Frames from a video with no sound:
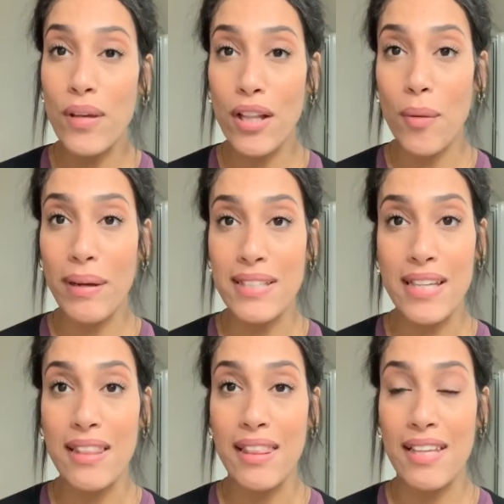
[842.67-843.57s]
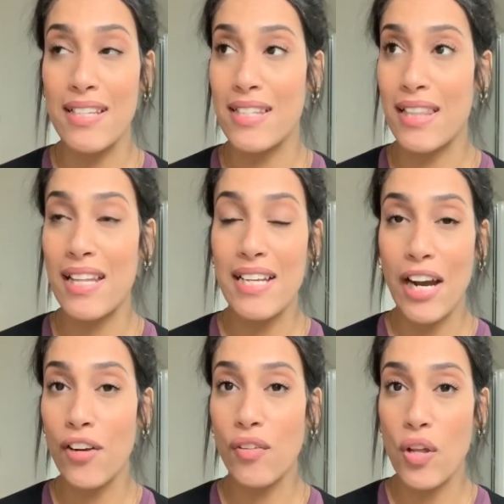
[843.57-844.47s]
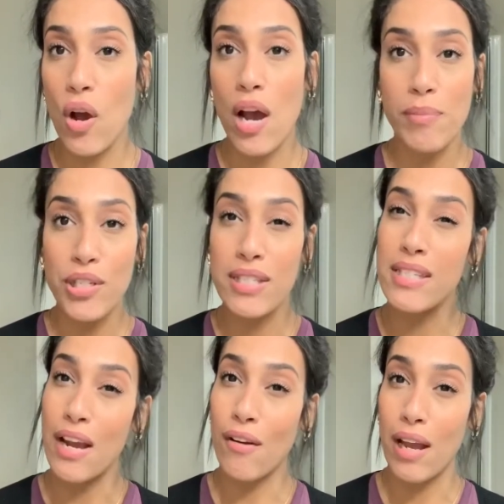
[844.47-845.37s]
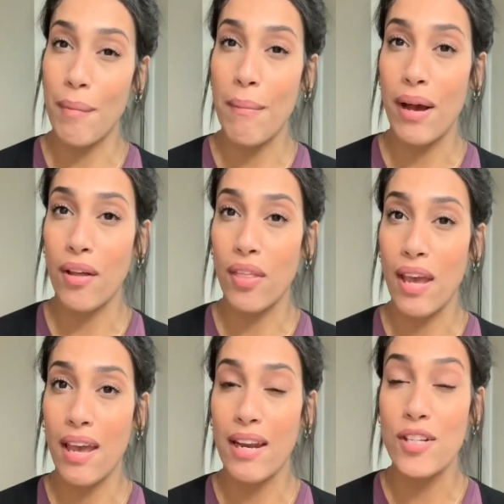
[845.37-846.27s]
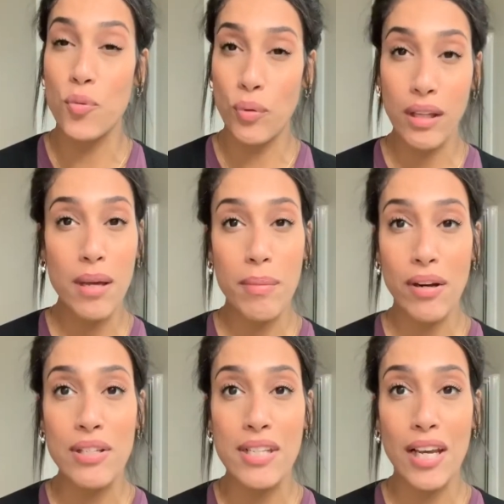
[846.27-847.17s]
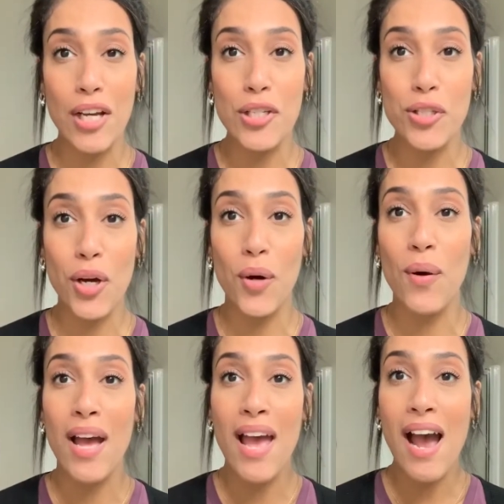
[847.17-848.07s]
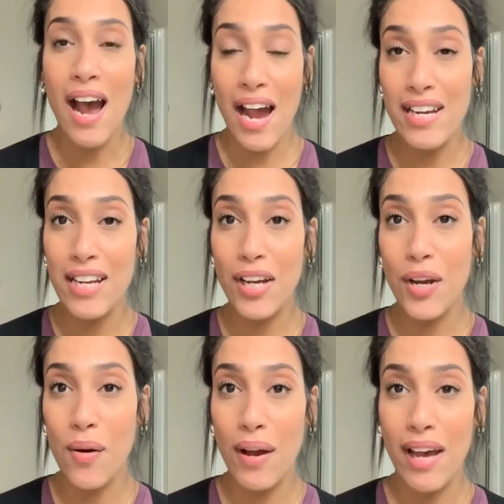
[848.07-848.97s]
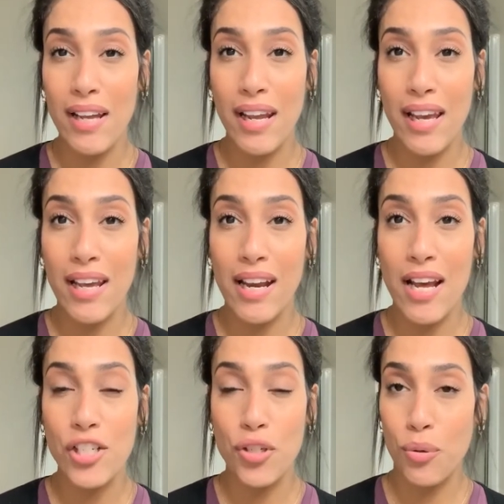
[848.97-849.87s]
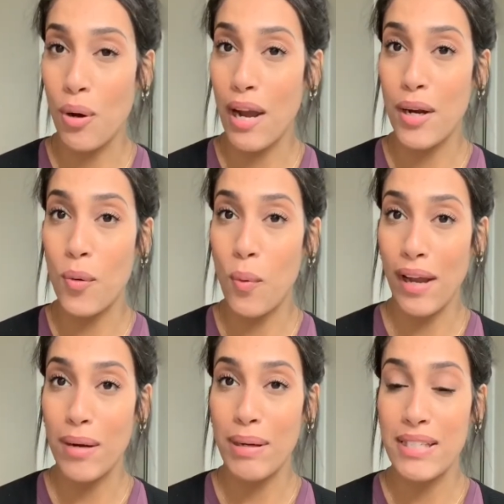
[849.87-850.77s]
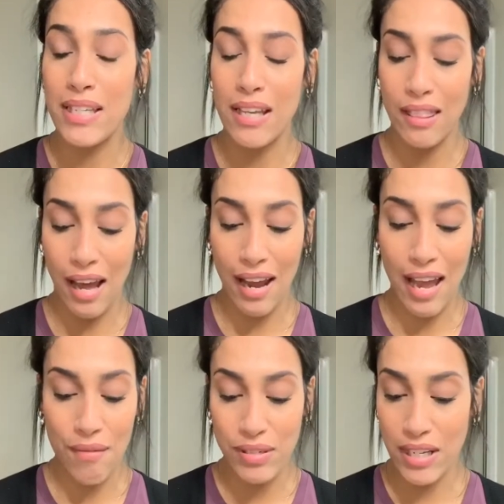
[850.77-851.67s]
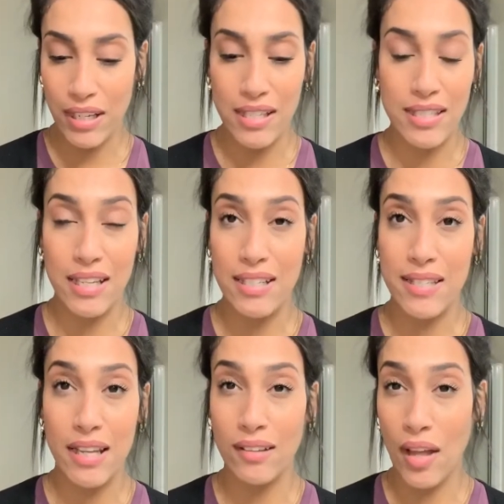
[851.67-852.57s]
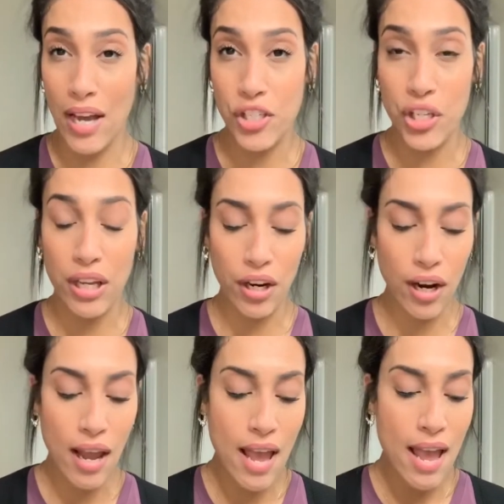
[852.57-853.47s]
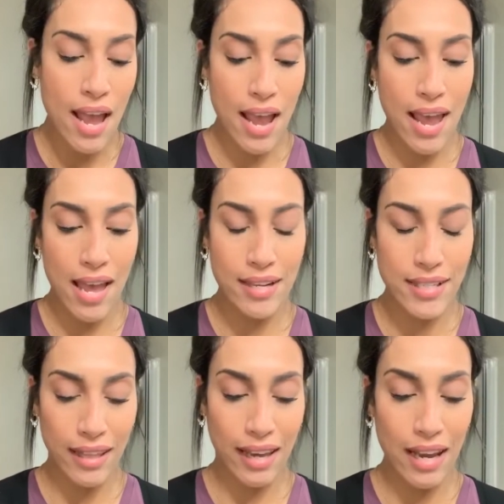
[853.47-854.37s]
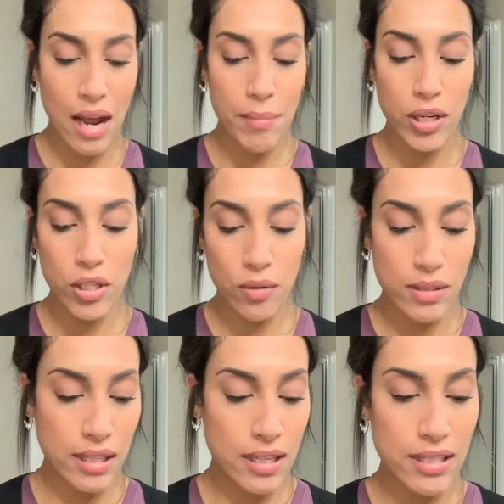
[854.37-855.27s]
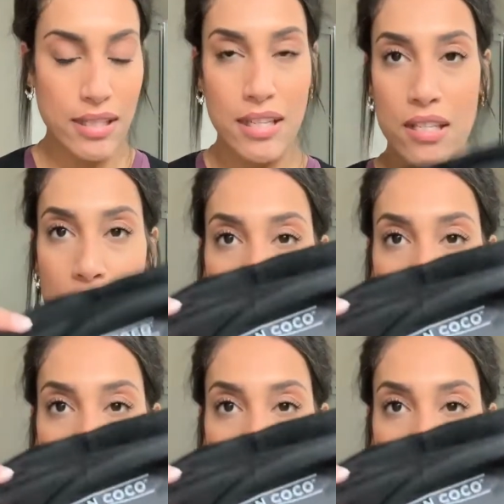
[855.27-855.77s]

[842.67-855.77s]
yellow my teeth is. The entire video I'm just staring at my mouth and it's really embarrassing so I need to go ahead and try to whiten my teeth. I haven't done it since uh, last year and the kit I'm going to use is this